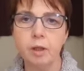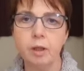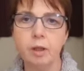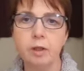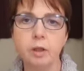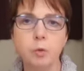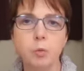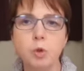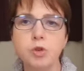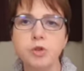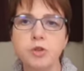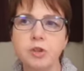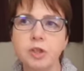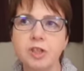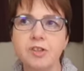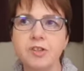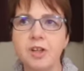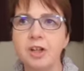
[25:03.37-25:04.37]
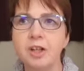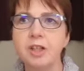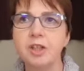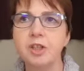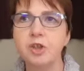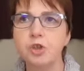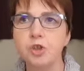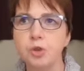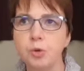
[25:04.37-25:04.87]
And I wasn't entirely
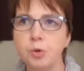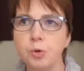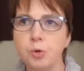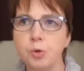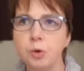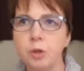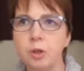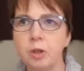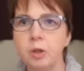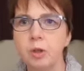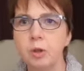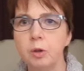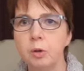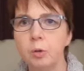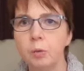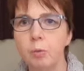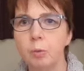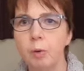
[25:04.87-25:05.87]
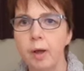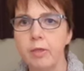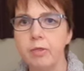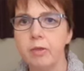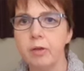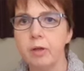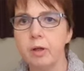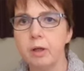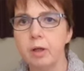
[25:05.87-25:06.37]
sure
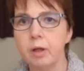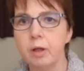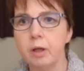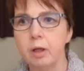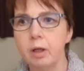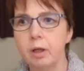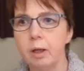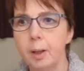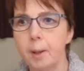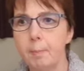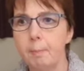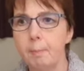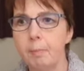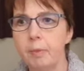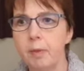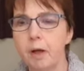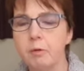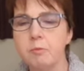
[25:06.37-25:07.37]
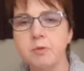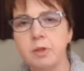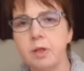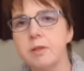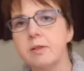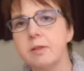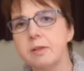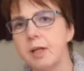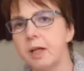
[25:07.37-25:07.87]
whether I was going
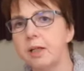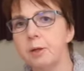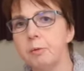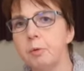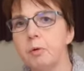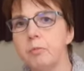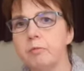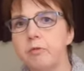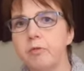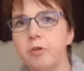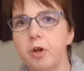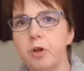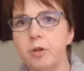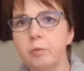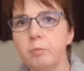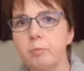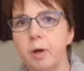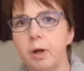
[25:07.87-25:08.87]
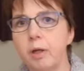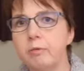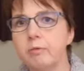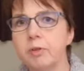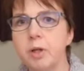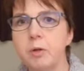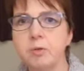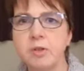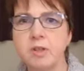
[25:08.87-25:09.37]
to tell you up front, but I've
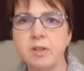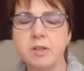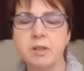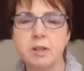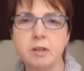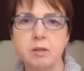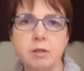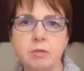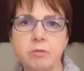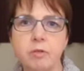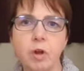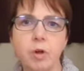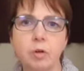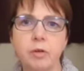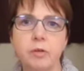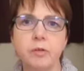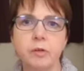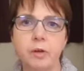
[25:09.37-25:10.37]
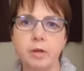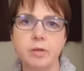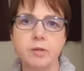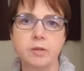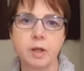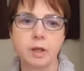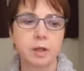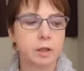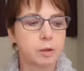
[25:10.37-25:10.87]
noticed that other vloggers are
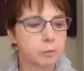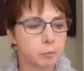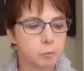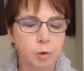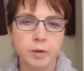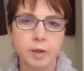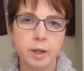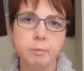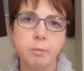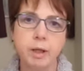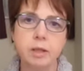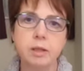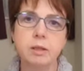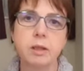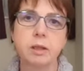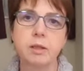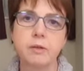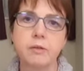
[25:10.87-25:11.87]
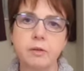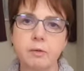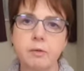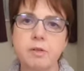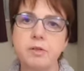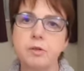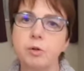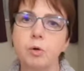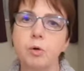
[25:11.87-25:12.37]
saying what they're making, so
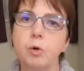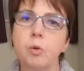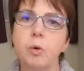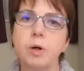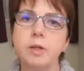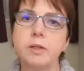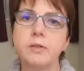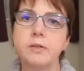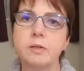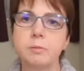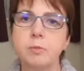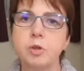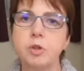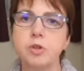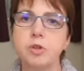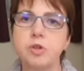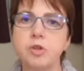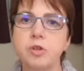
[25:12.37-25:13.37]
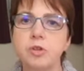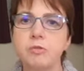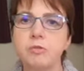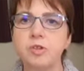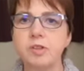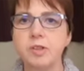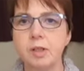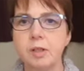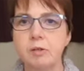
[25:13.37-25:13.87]
it's not quite so much of a
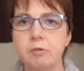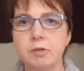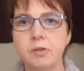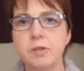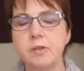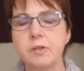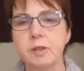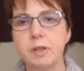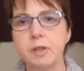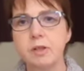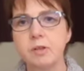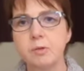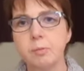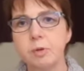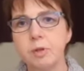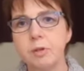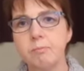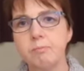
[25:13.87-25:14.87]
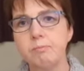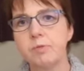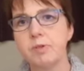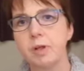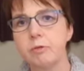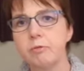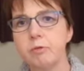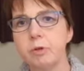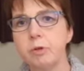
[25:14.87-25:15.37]
secret as it is with
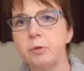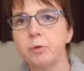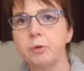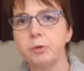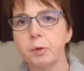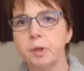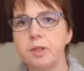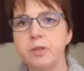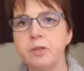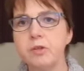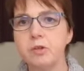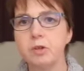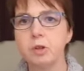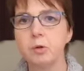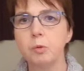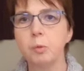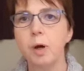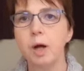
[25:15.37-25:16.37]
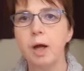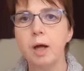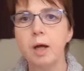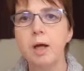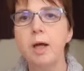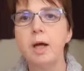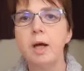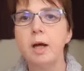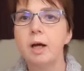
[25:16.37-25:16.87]
So Frugal 22, where
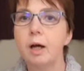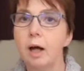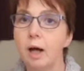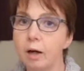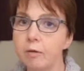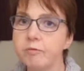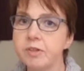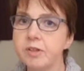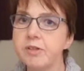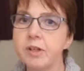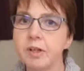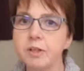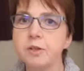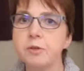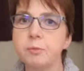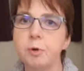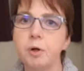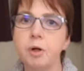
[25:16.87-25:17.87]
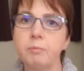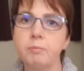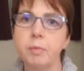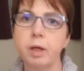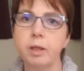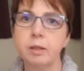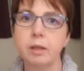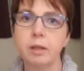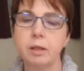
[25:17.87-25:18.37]
I have decided what I'm
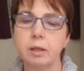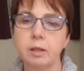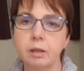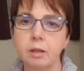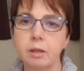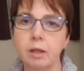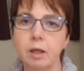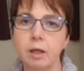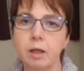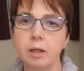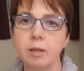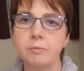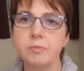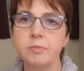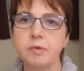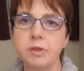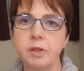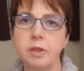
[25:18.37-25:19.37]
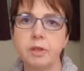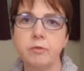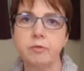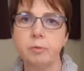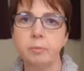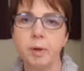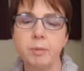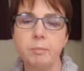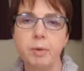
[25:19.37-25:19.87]
making. Certainly for
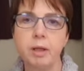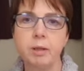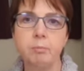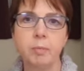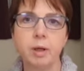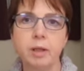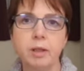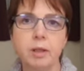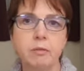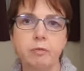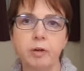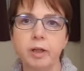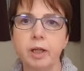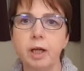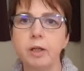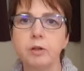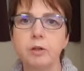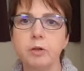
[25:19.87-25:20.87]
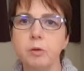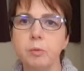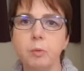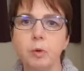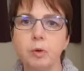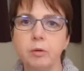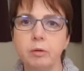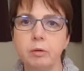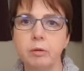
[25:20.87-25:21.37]
my main make, if I get another
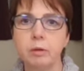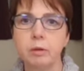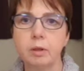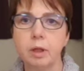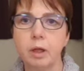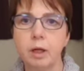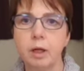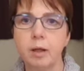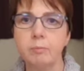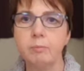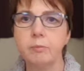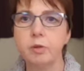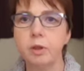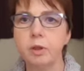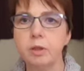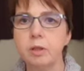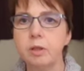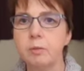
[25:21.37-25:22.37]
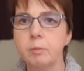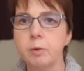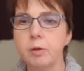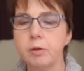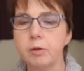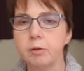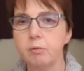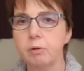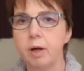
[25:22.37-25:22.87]
one done in the
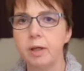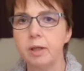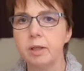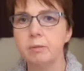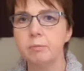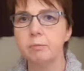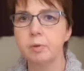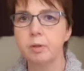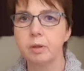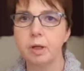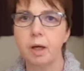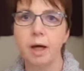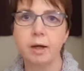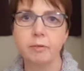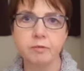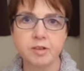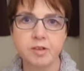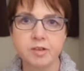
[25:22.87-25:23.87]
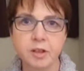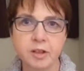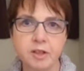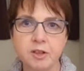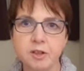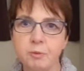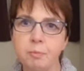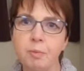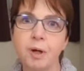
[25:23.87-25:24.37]
month, great, but I have
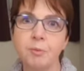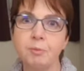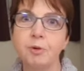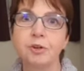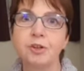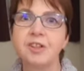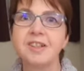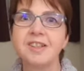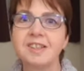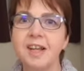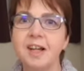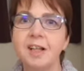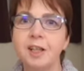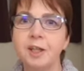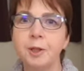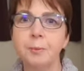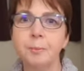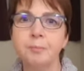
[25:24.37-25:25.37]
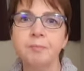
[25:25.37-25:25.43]
decided, but I'm not going to tell you.